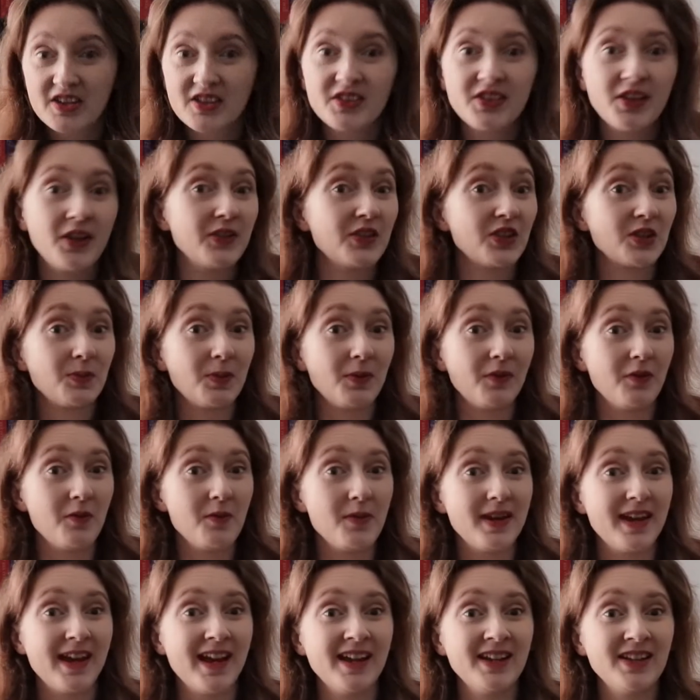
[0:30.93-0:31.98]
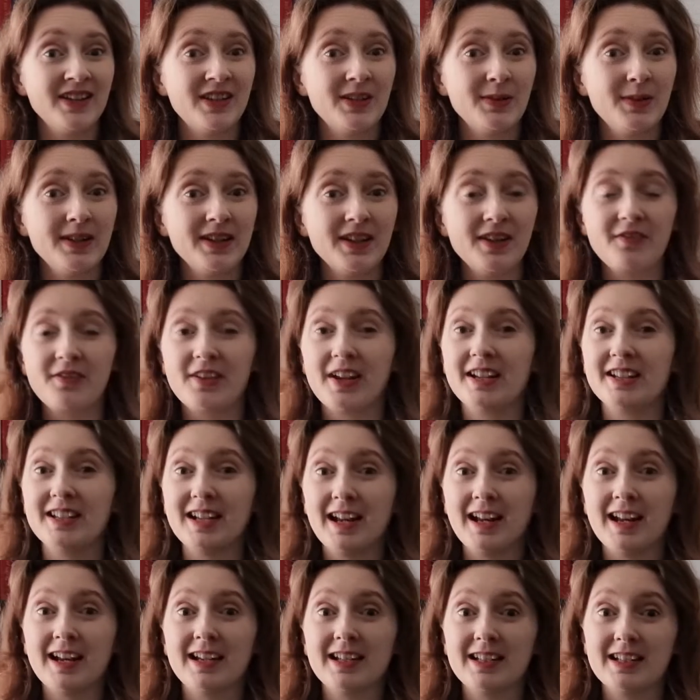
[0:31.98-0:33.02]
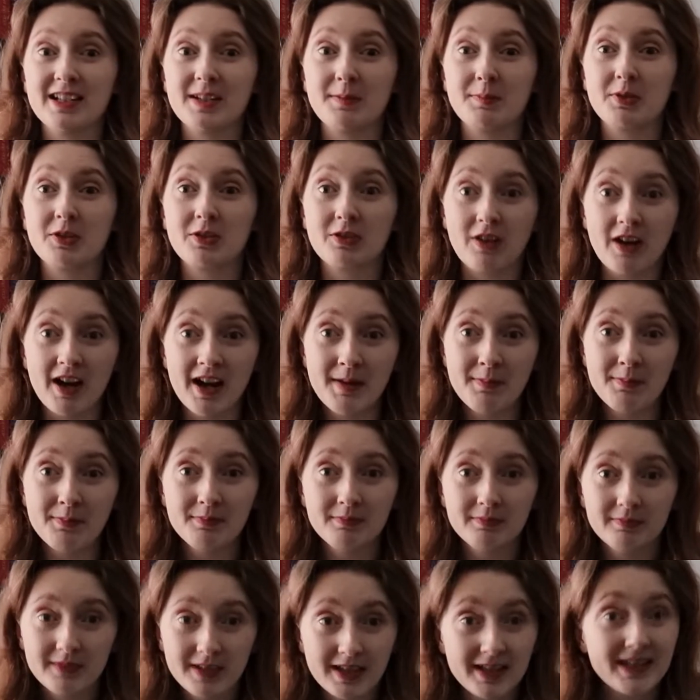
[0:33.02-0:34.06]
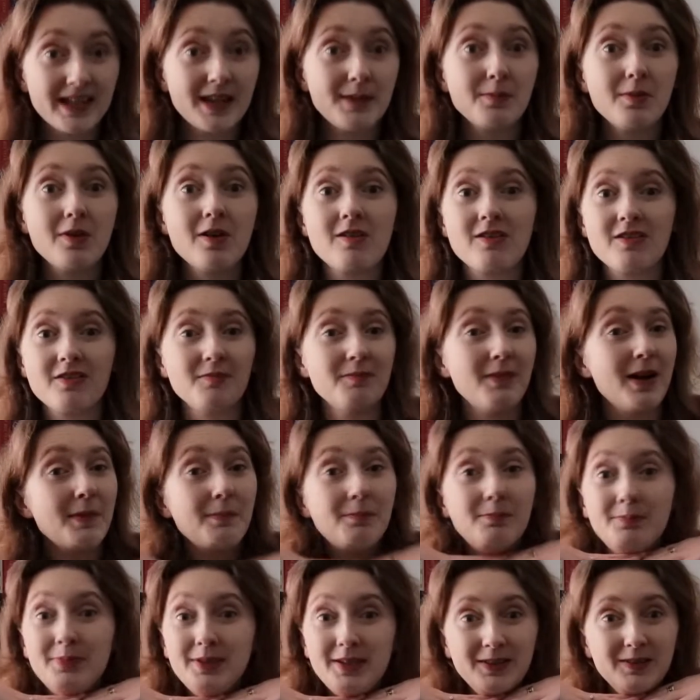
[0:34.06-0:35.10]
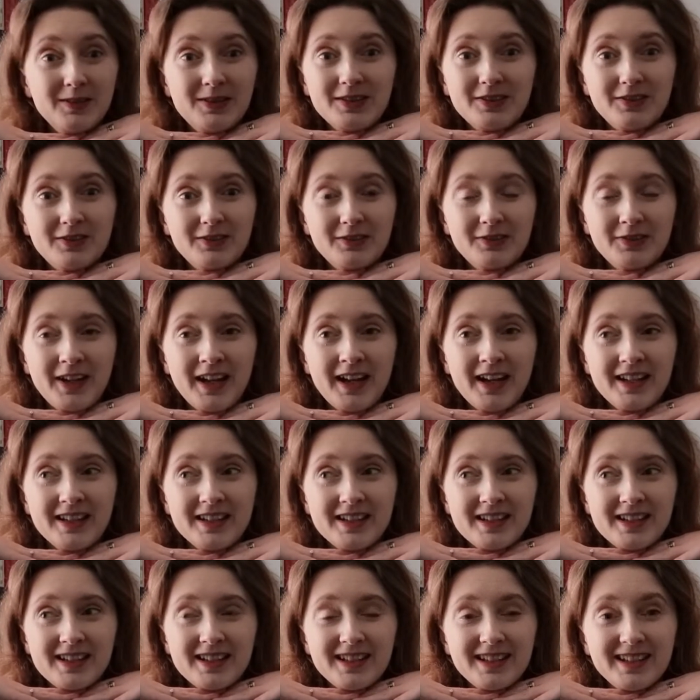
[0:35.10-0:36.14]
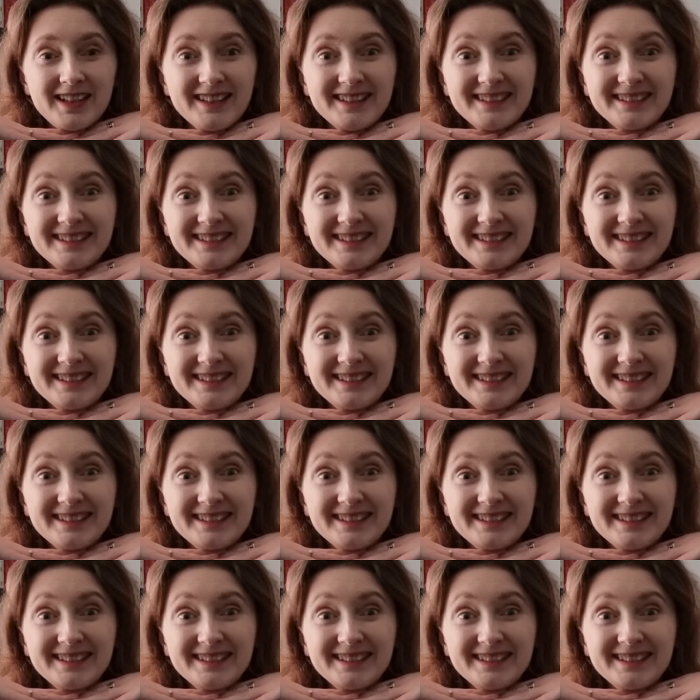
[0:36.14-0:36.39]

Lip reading: So just before we get into it, don't forget to like and subscribe to see more of my beautiful face.